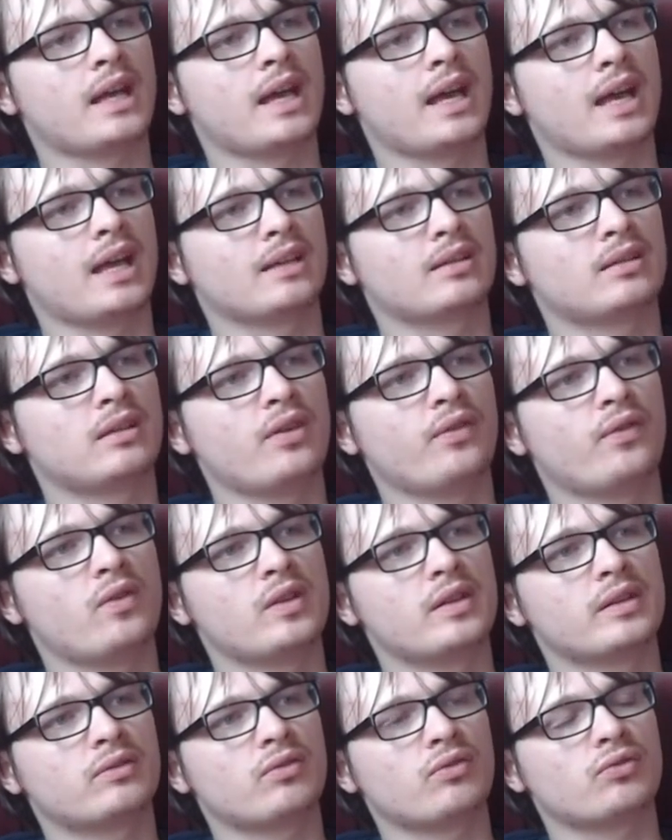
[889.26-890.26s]
slow
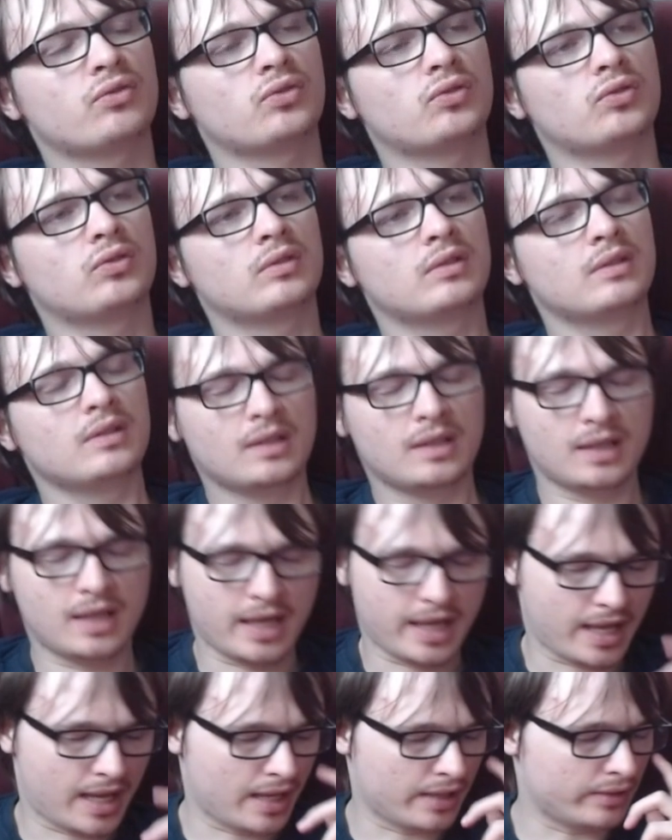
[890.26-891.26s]
falling does
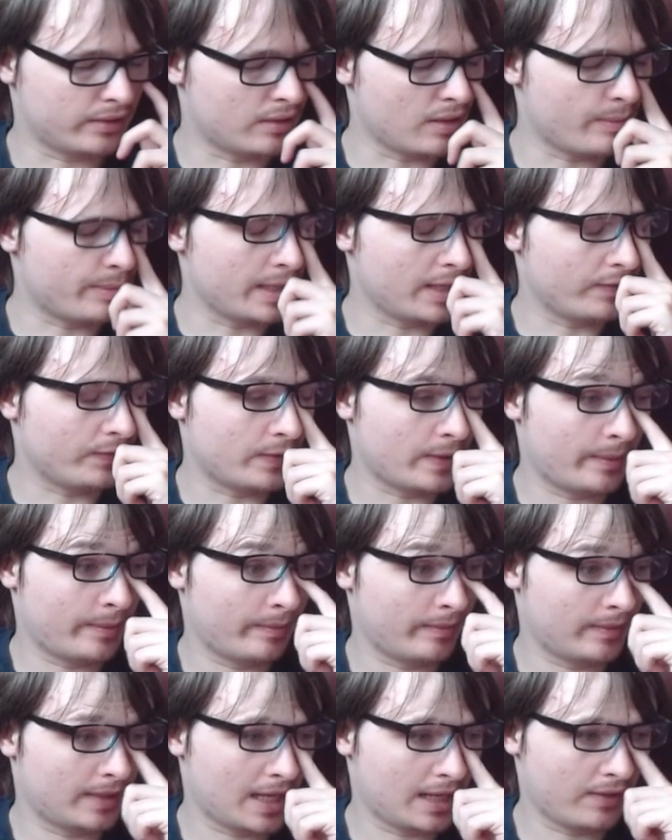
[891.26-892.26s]
stop you
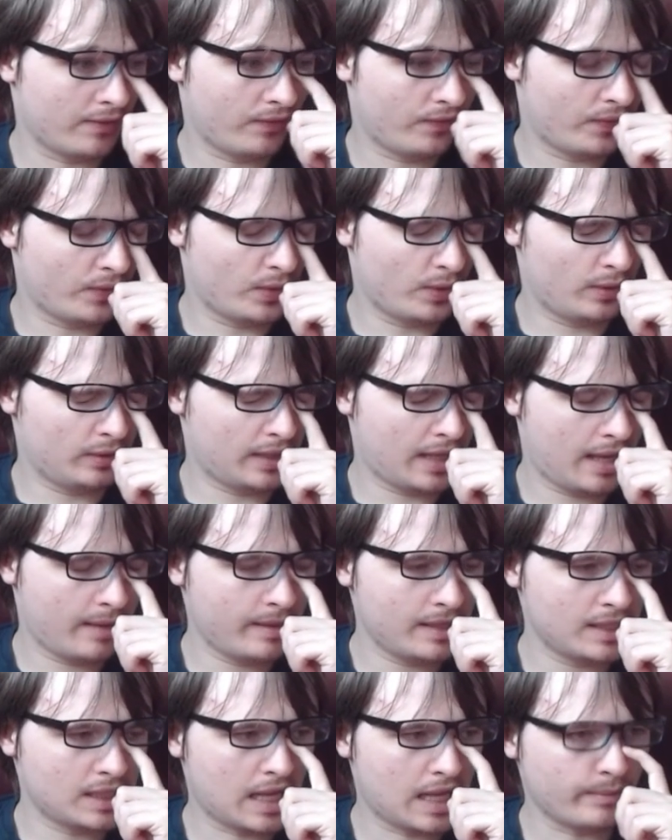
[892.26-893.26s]
from taking fall
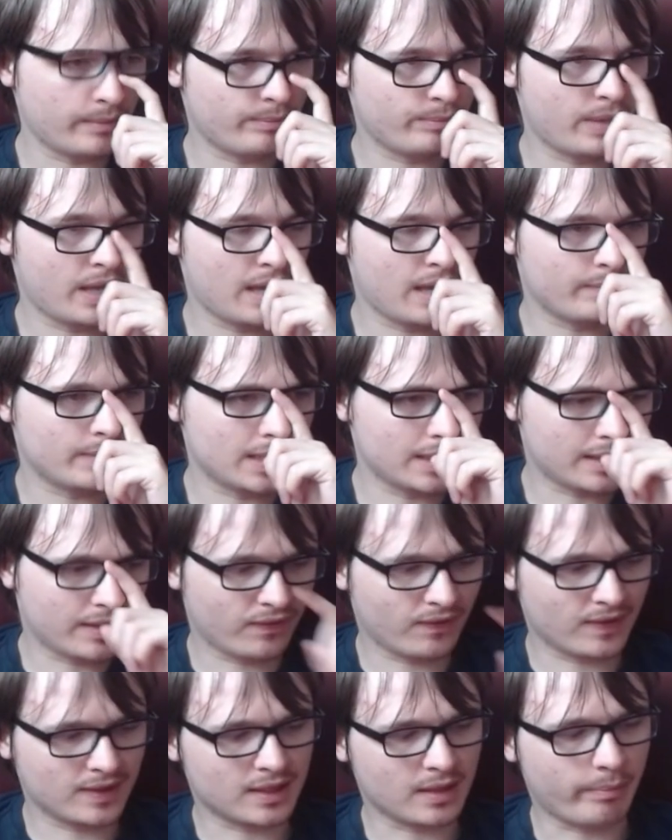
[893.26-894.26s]
damage, and like permanent
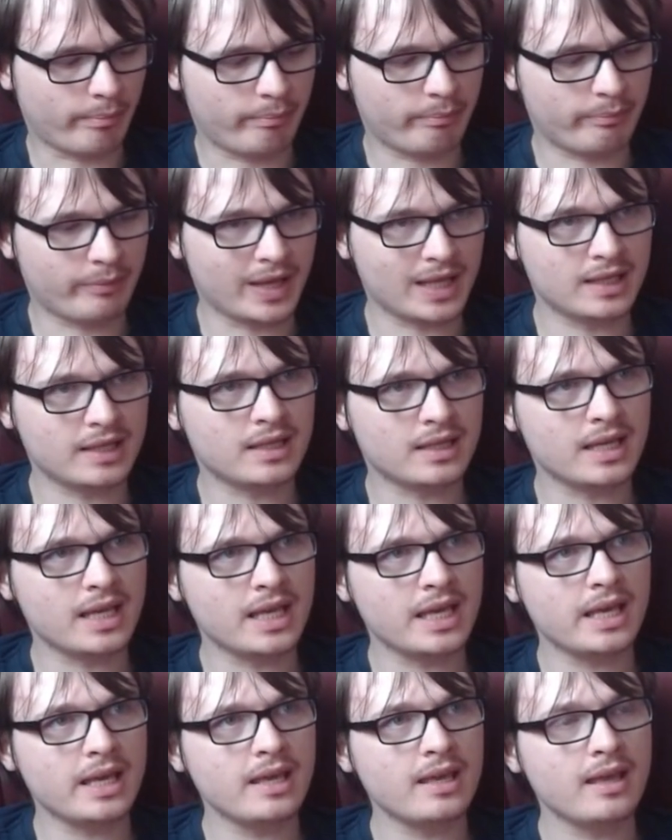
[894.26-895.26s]

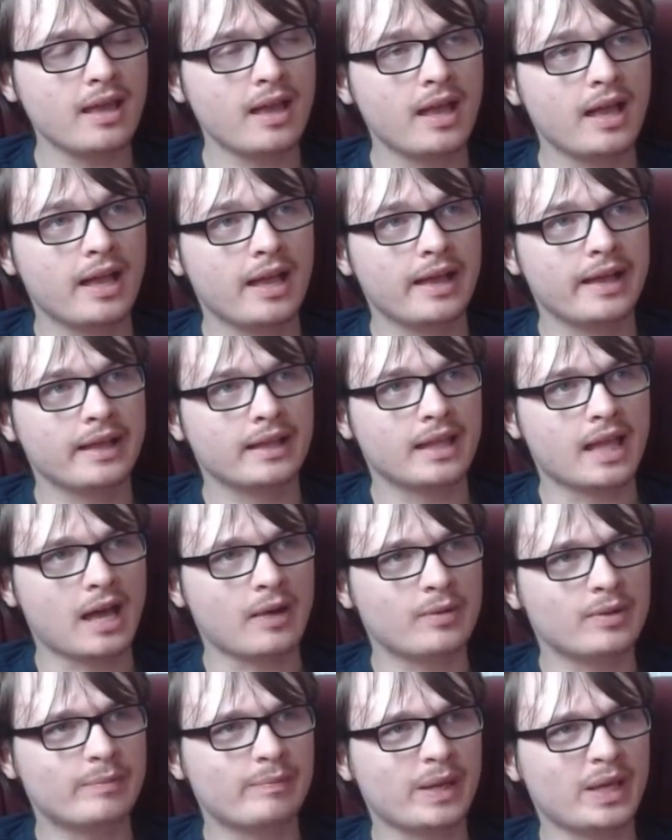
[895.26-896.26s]
invisibility.
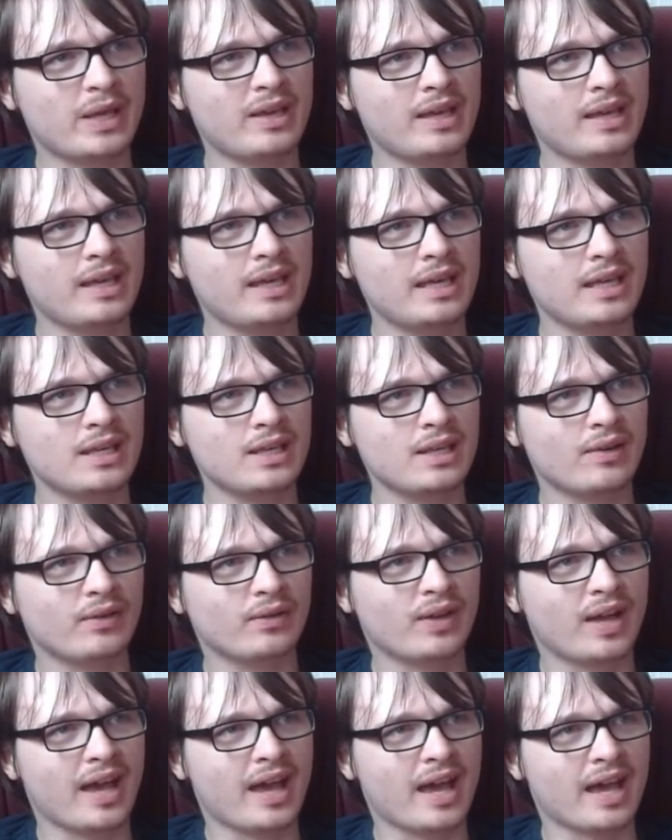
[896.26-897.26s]
That would be
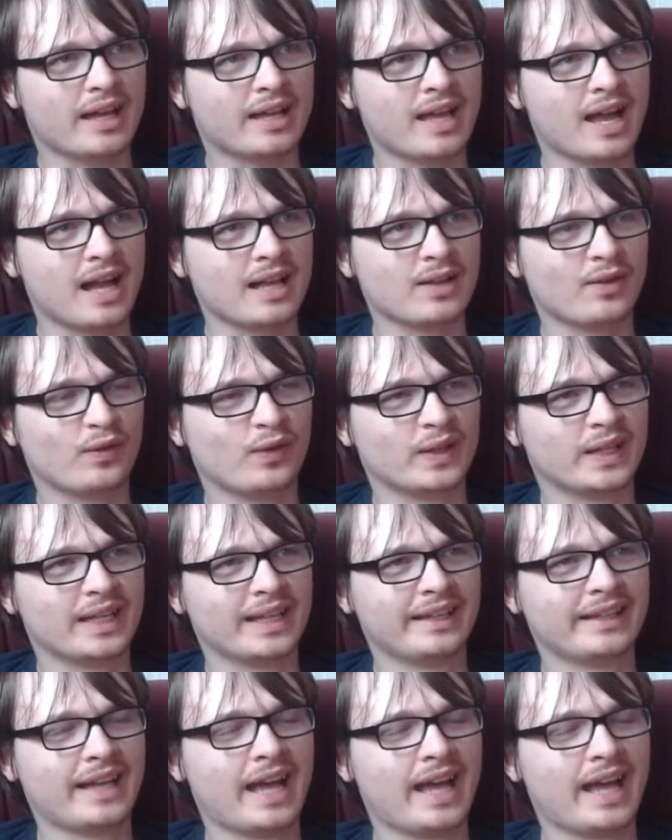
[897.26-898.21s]
kind of funny.